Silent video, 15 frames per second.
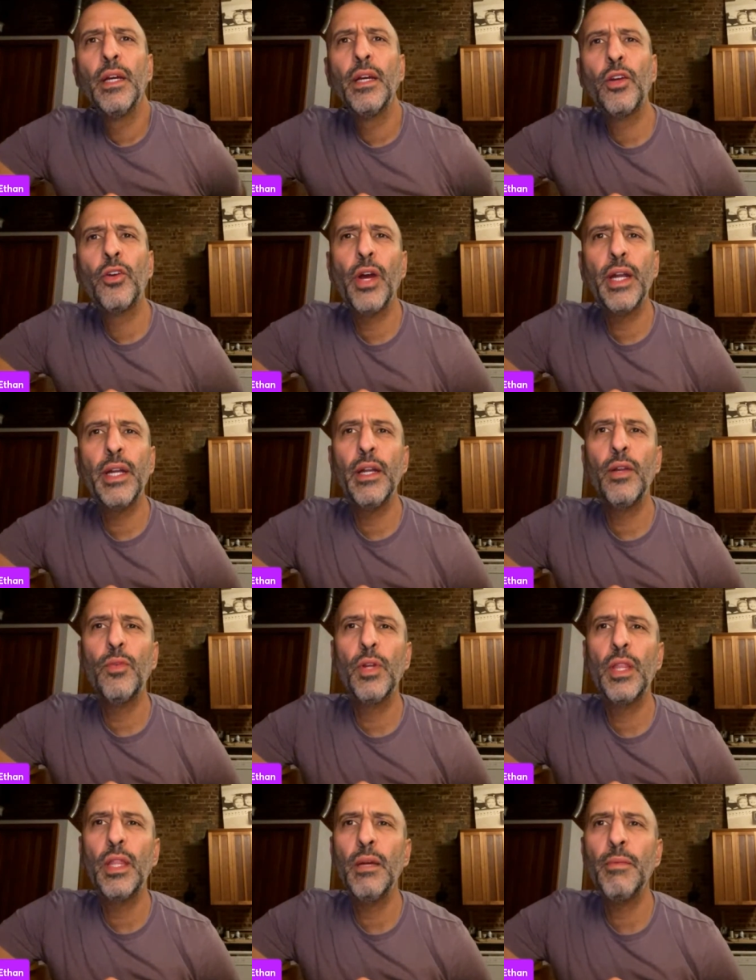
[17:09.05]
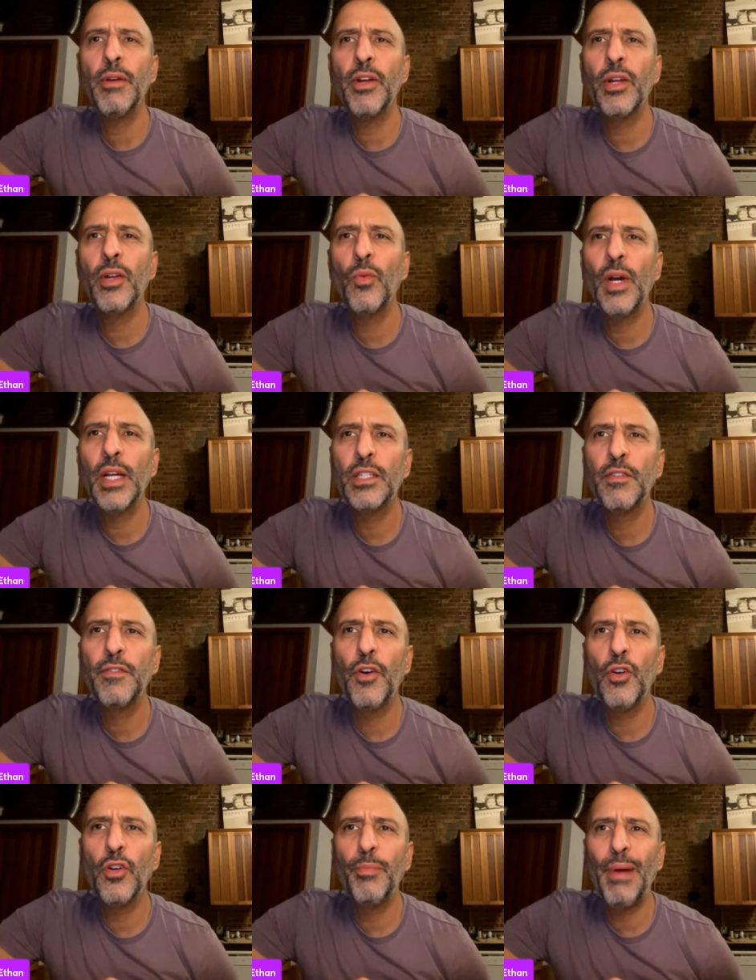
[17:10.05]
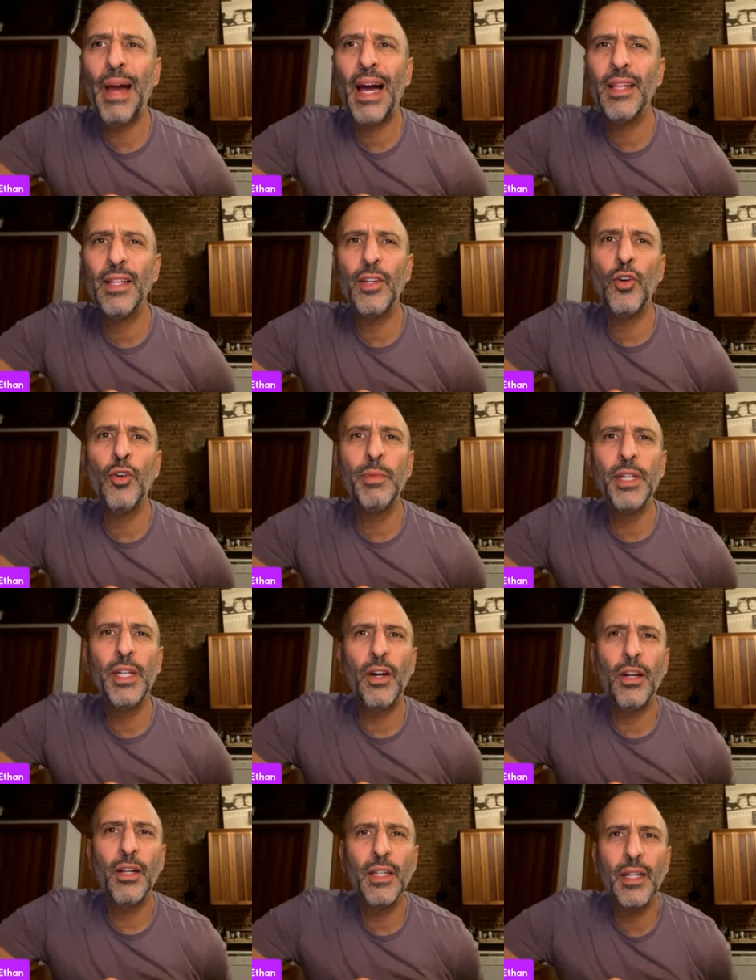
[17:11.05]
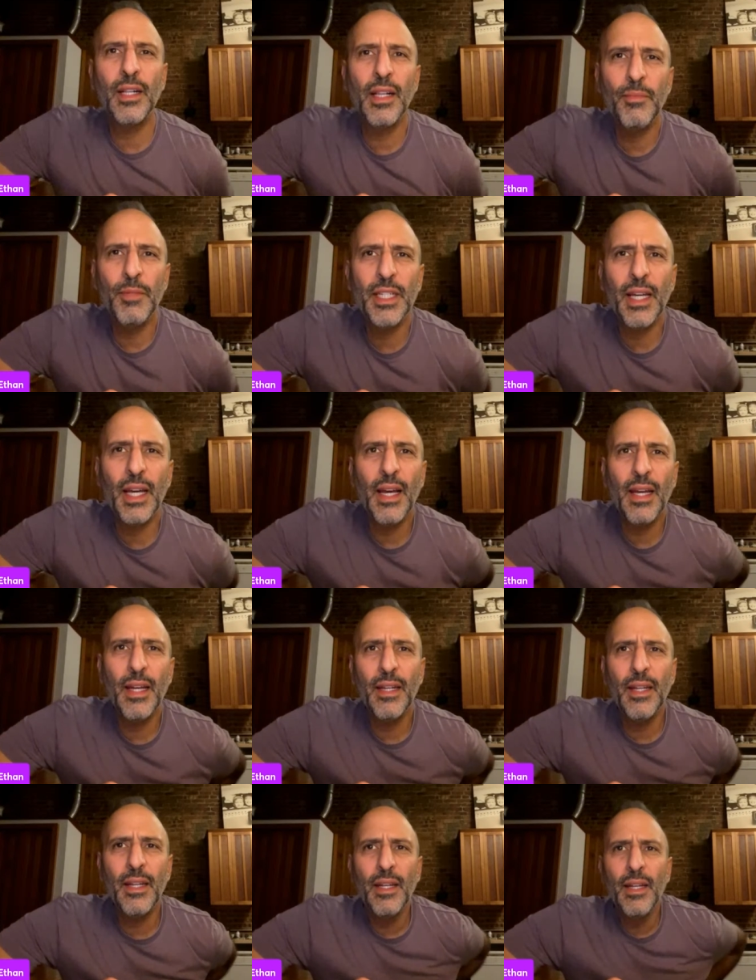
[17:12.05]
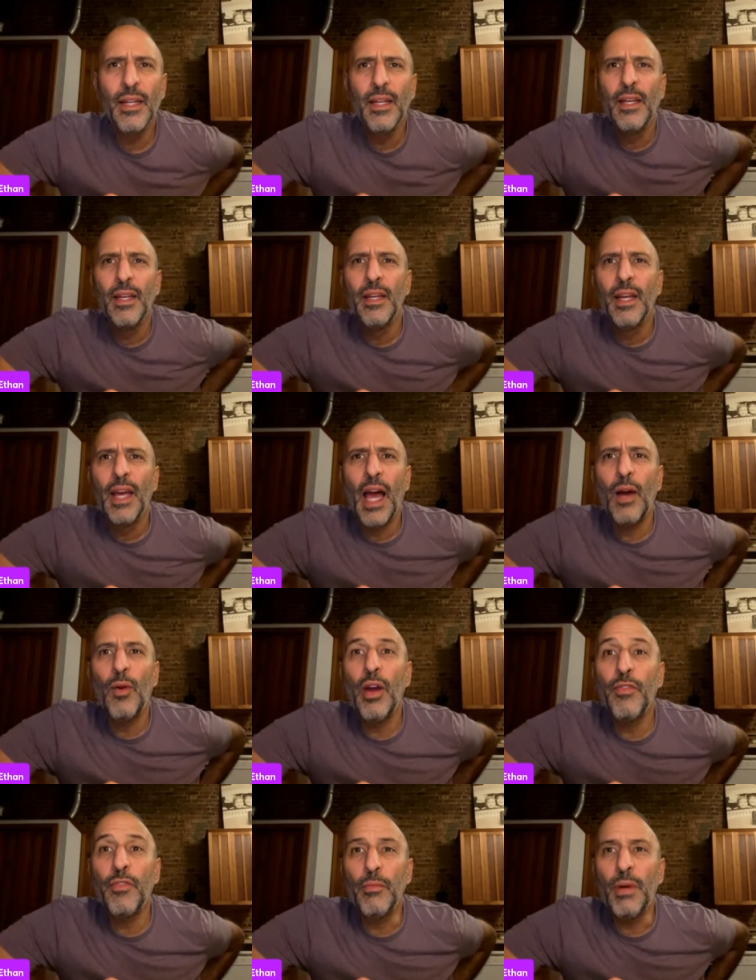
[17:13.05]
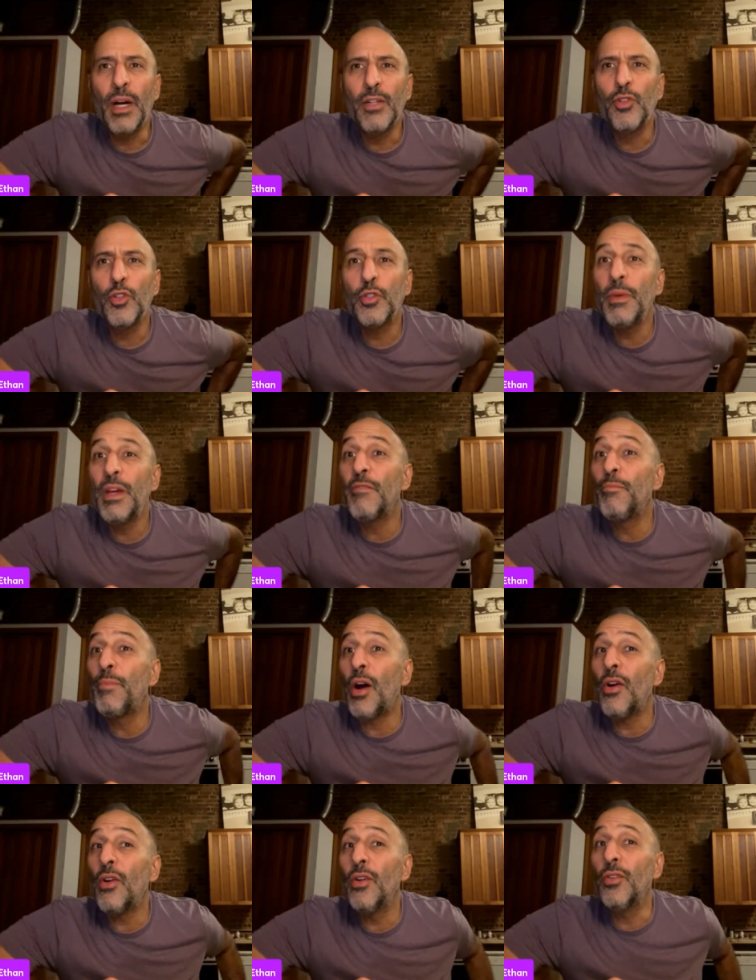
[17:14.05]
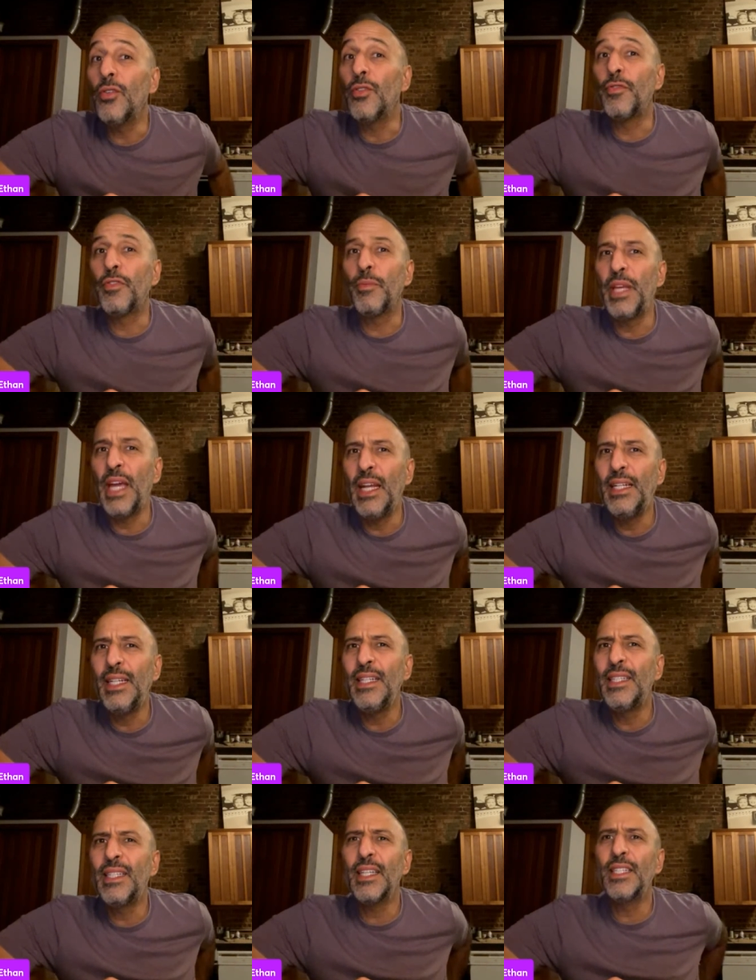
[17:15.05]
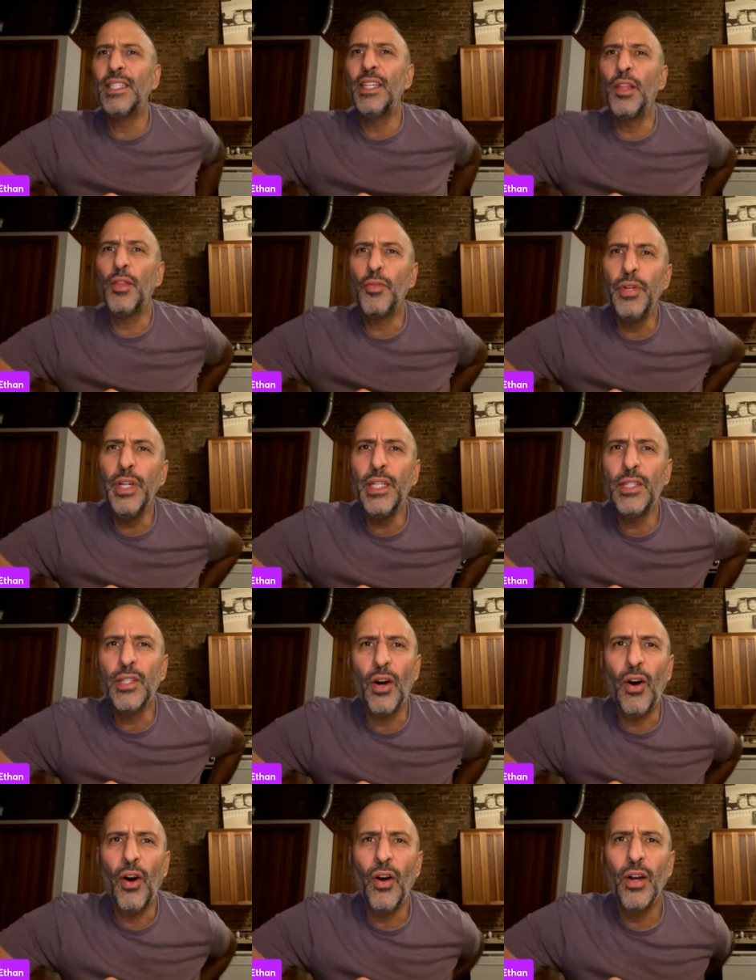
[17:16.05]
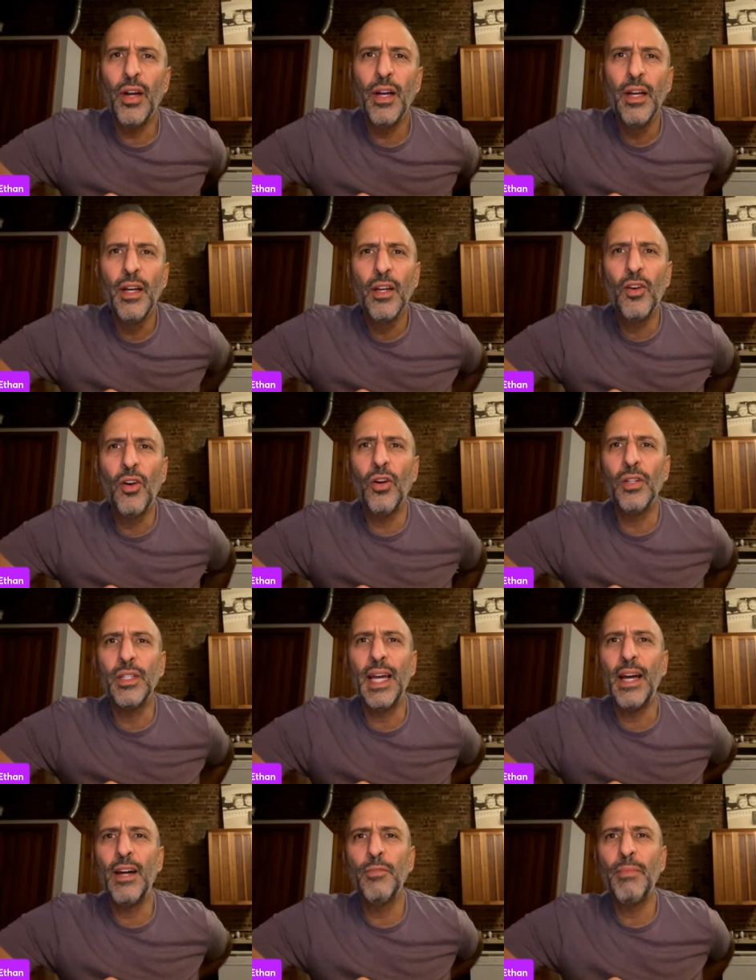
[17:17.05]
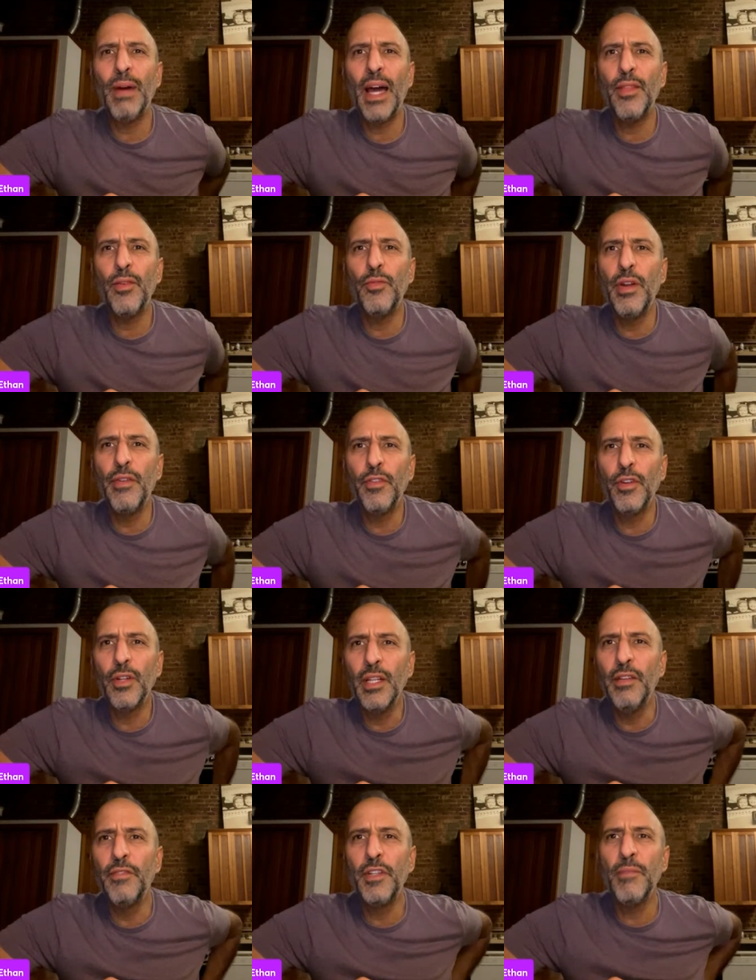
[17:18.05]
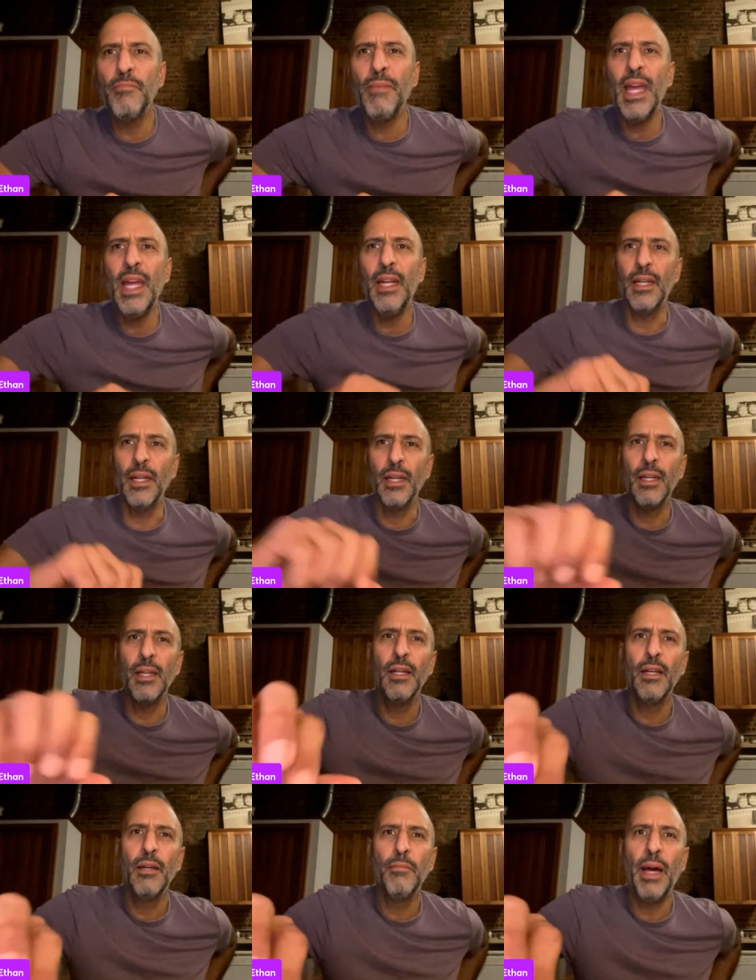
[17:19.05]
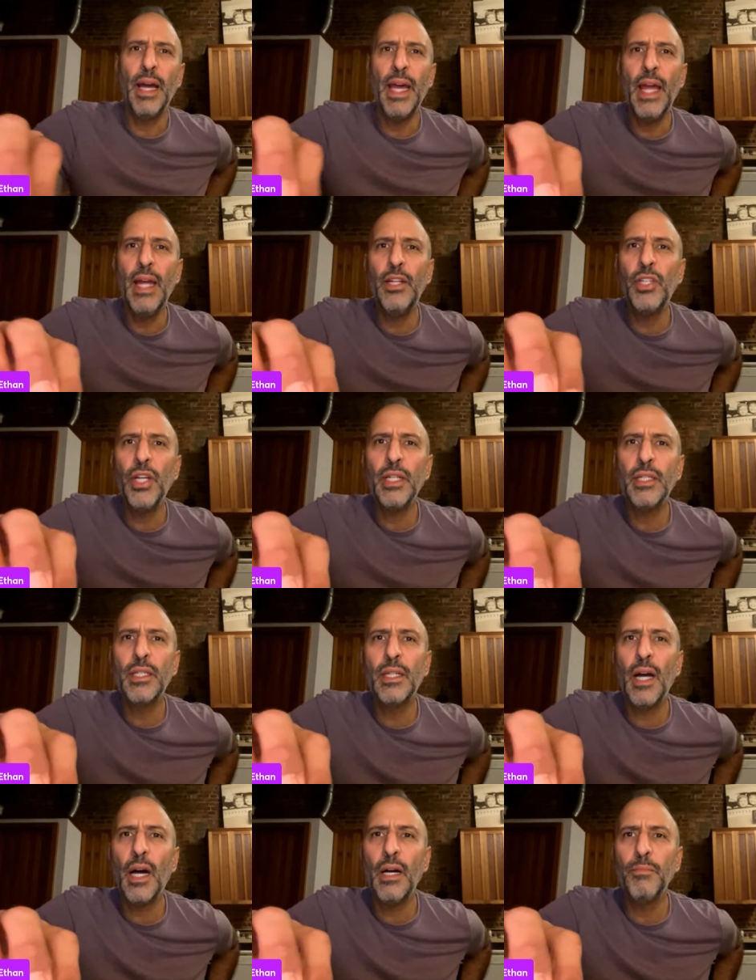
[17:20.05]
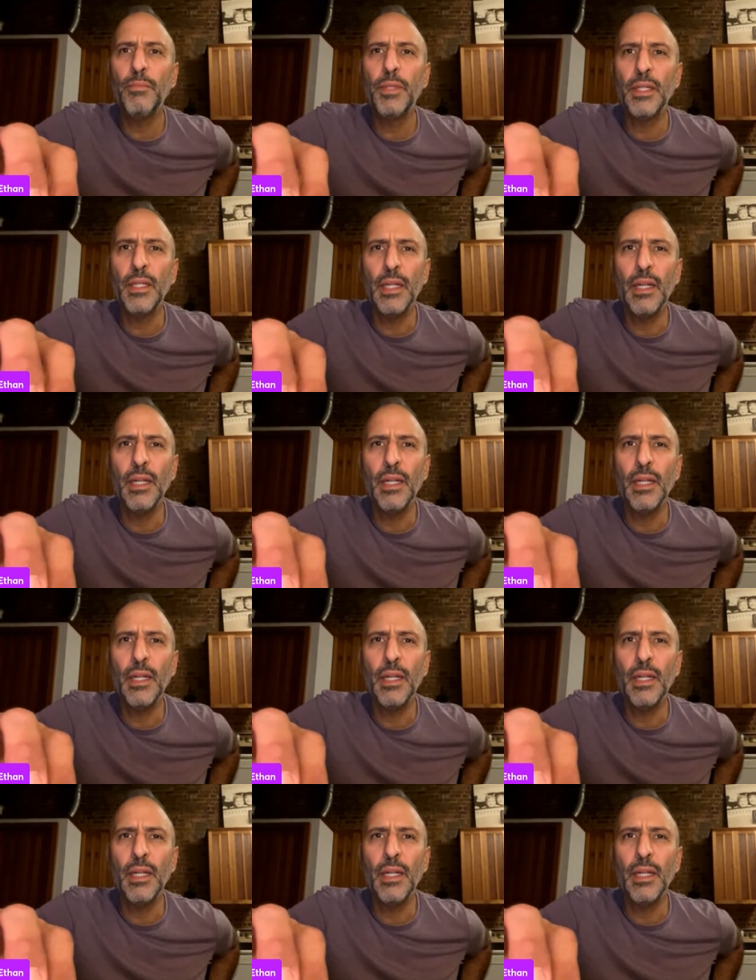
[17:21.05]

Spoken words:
Credited with the American West folk ballad, Oh, my darling Clementine. However, Montrose may have borrowed from the 1863 song called Down by the River Lived a Maiden by H.S. Thompson.